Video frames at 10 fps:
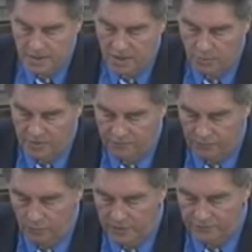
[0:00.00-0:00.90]
Now,
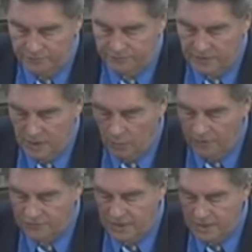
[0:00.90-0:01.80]

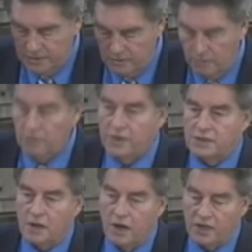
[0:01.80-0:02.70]
we've taken all
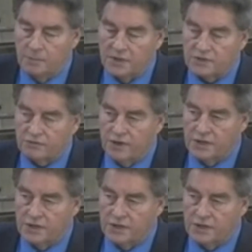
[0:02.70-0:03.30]
these arguments.